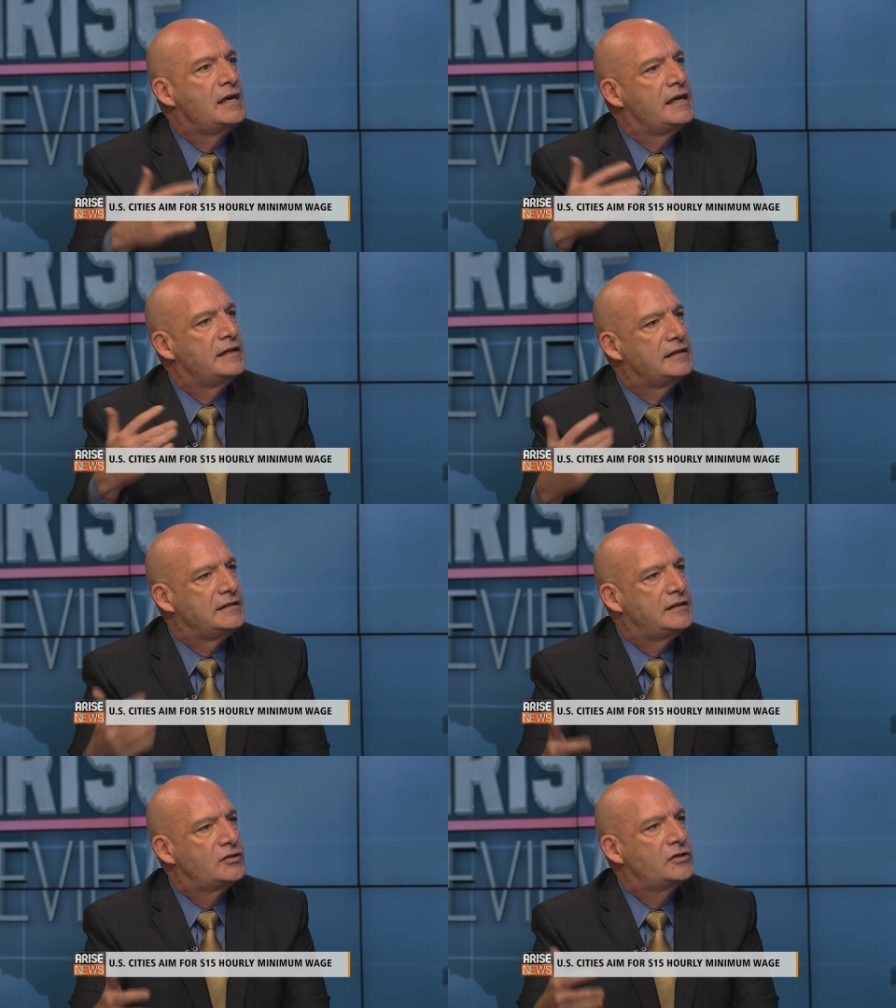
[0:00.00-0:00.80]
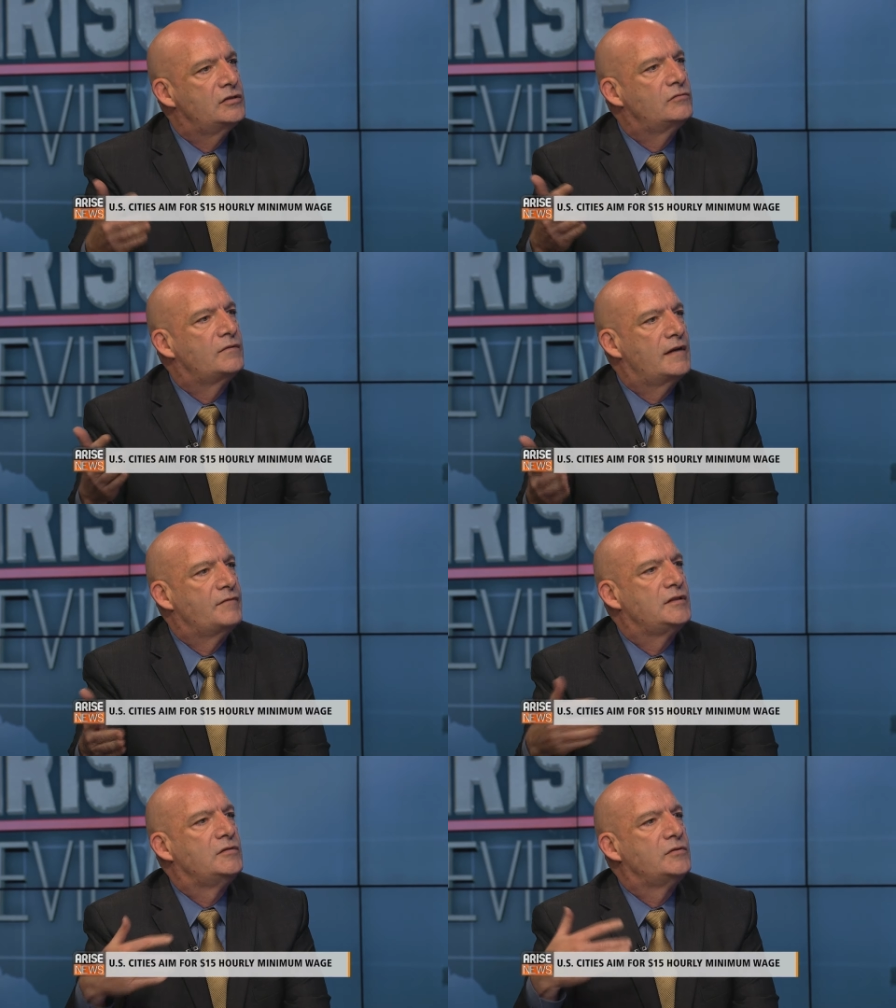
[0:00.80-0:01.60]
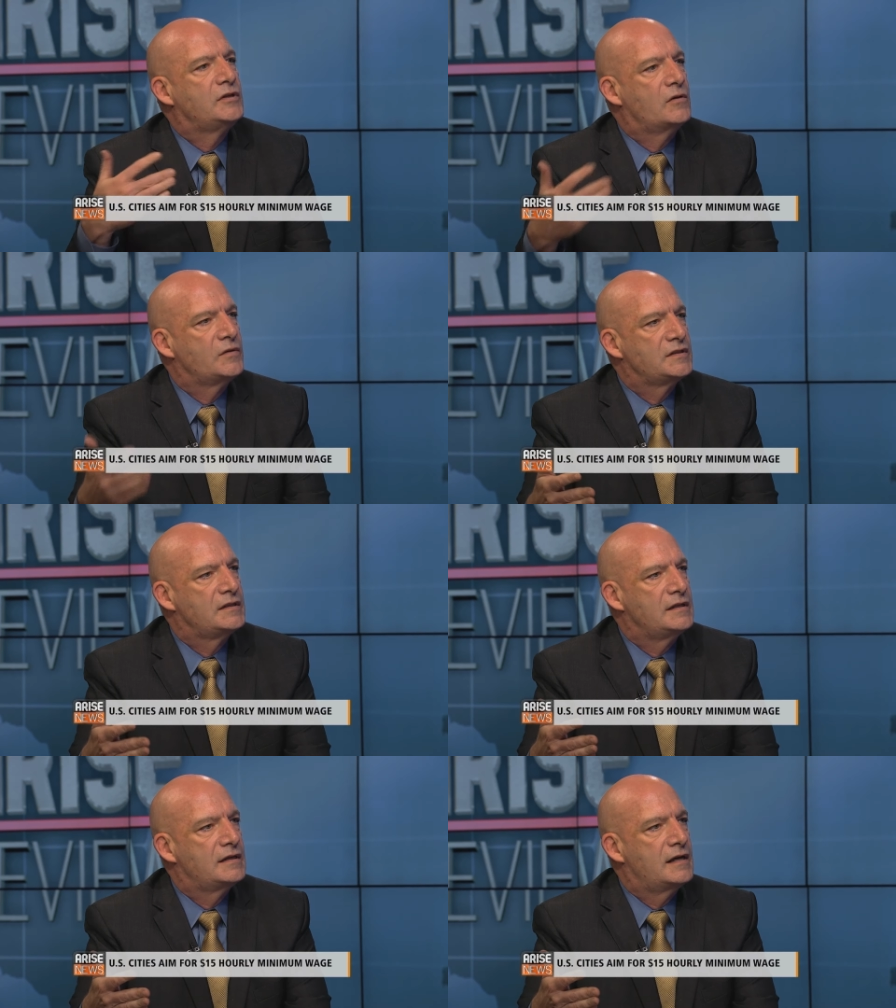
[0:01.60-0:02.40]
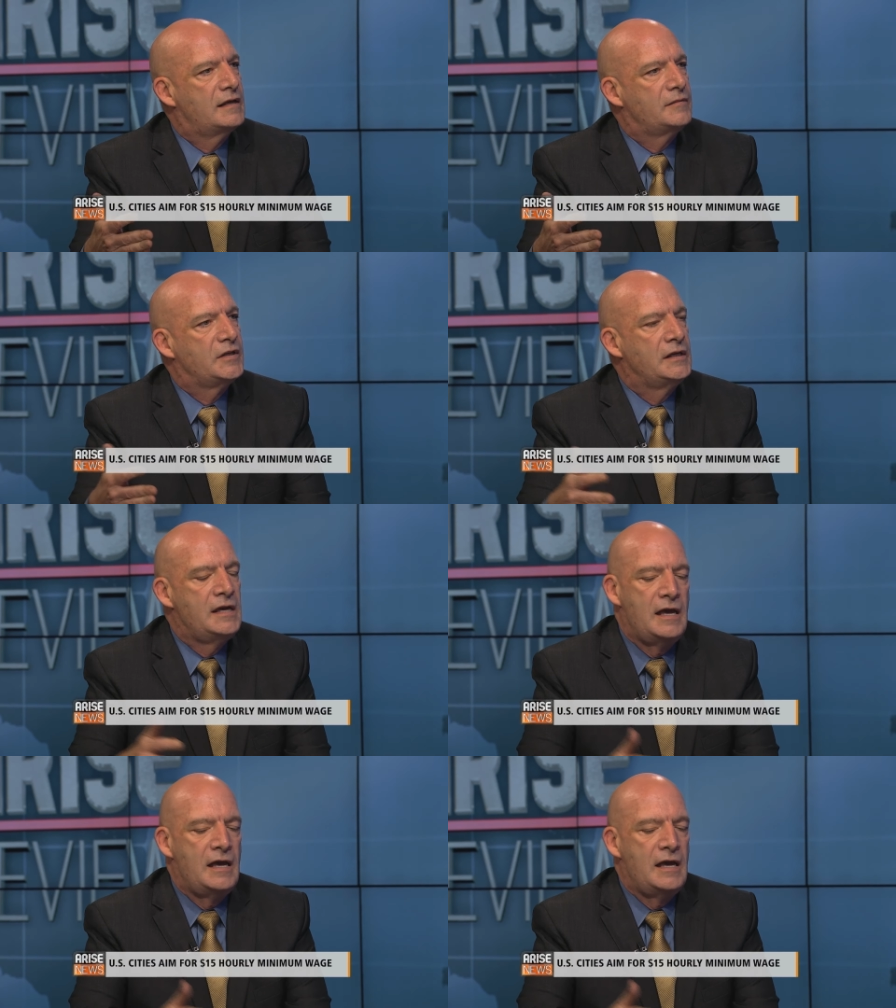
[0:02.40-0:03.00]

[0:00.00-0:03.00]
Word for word: in additional revenue would go into the economy.